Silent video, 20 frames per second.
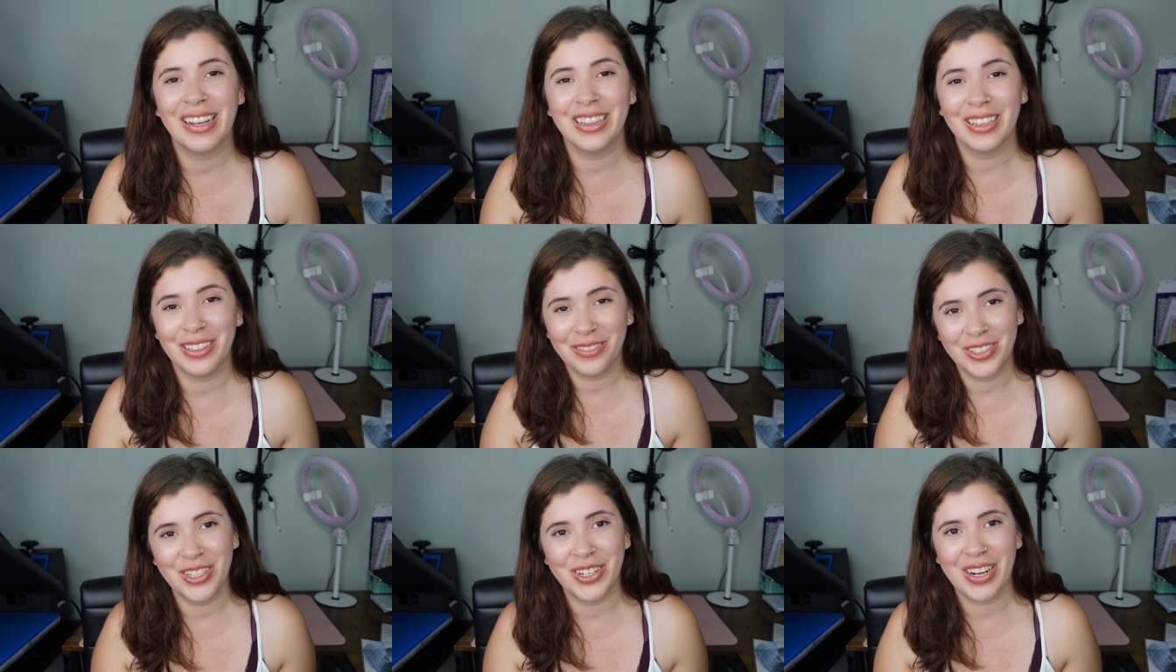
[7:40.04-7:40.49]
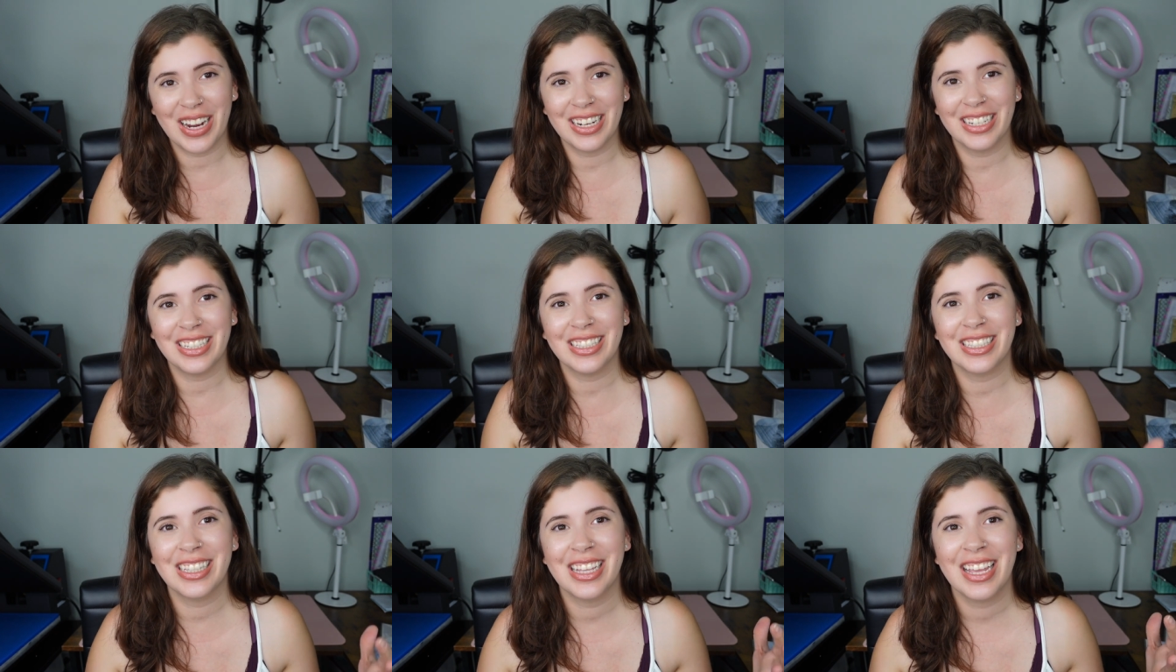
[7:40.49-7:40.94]
I love you
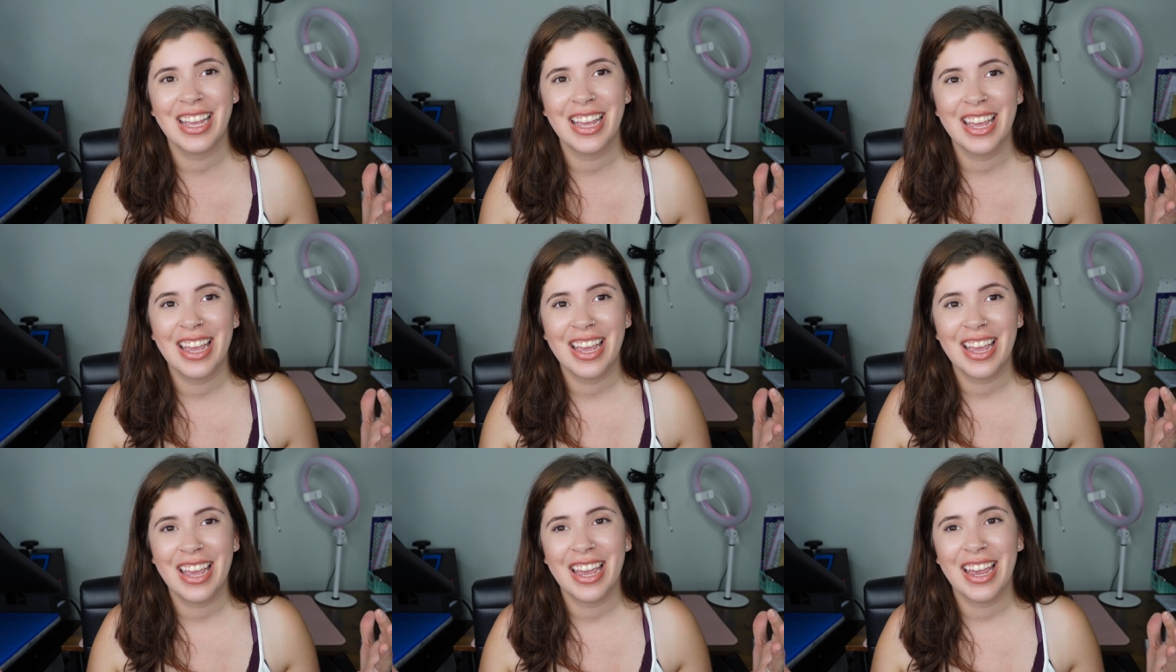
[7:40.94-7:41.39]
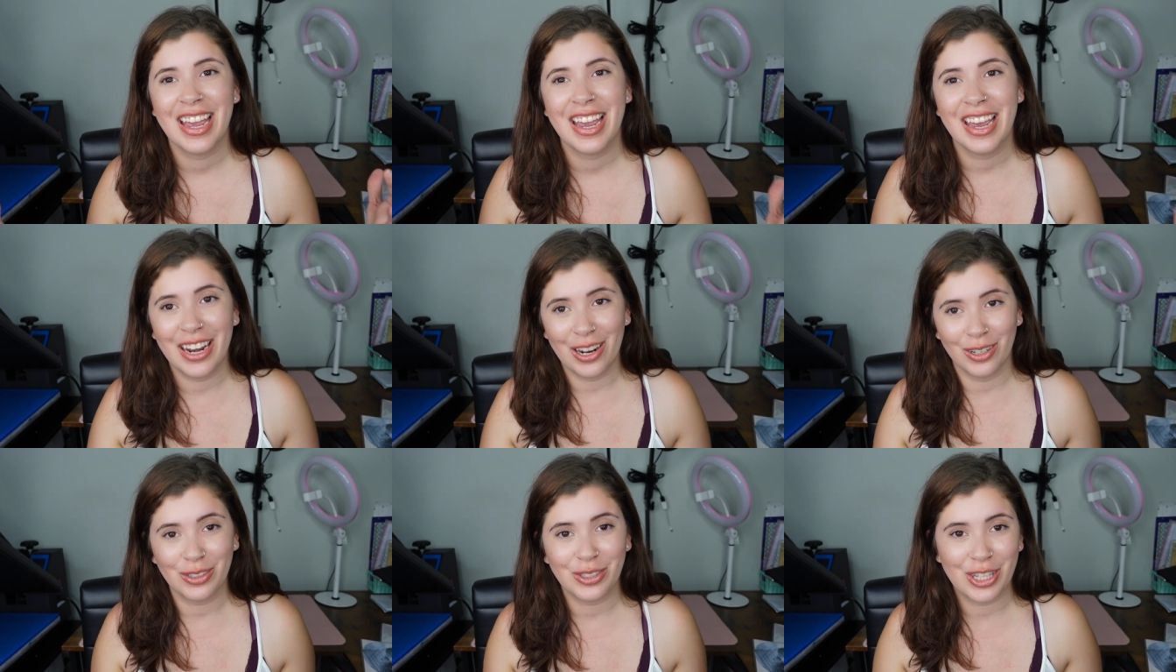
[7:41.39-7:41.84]
guys
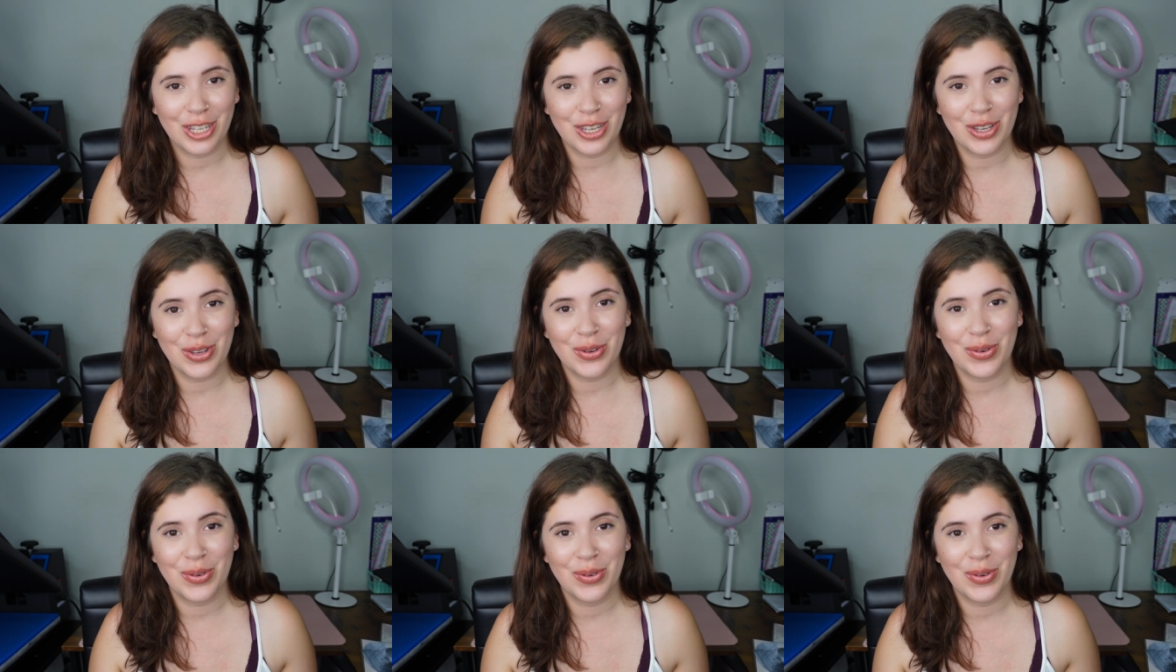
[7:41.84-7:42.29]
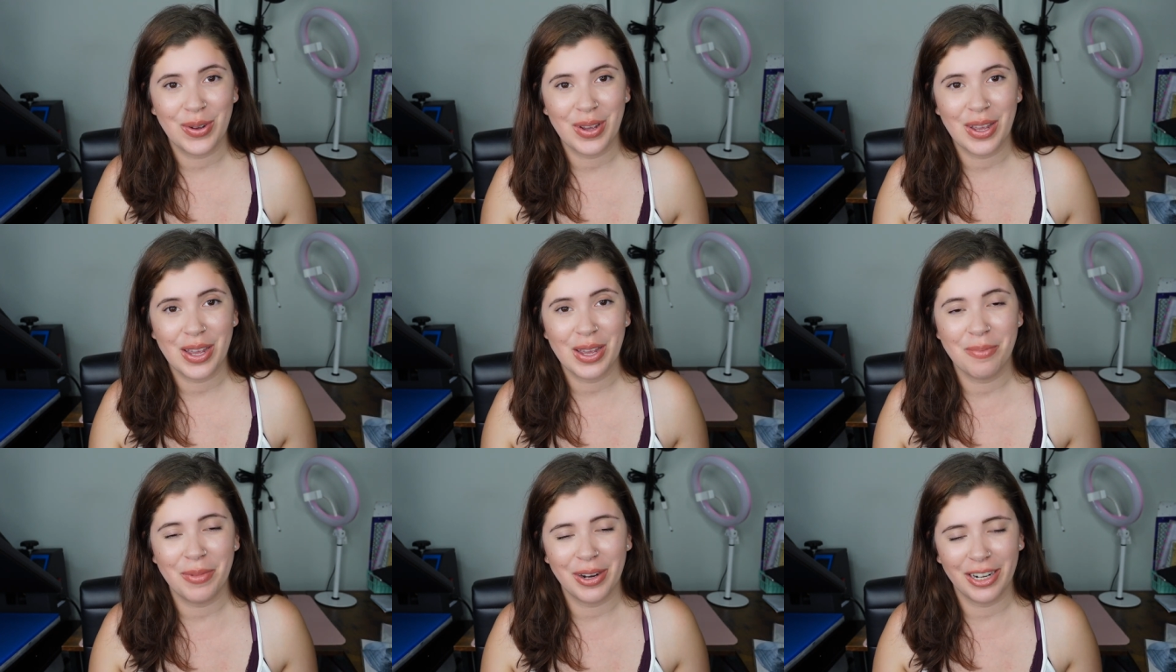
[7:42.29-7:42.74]
and I'll see you
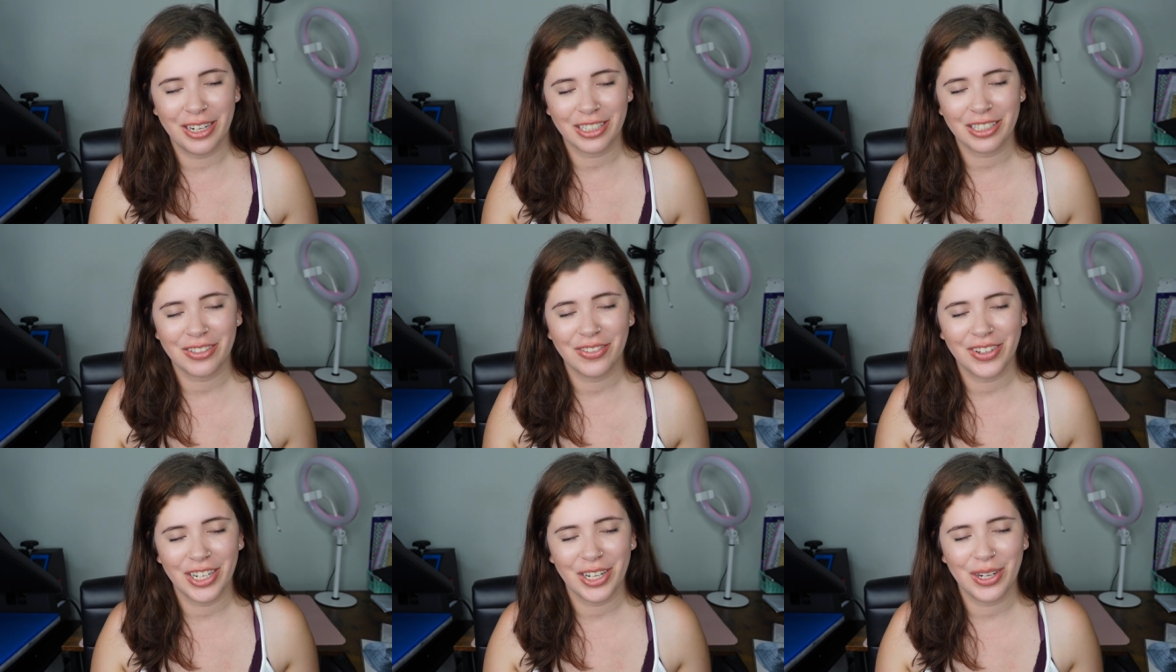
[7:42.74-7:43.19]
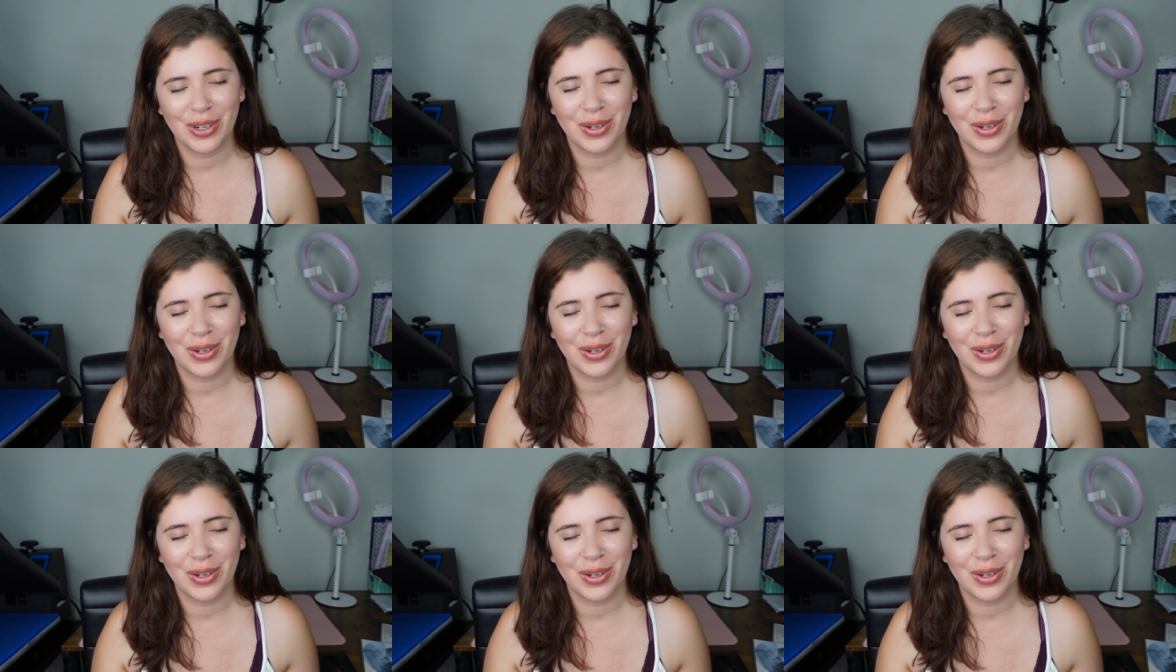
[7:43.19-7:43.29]
in my next video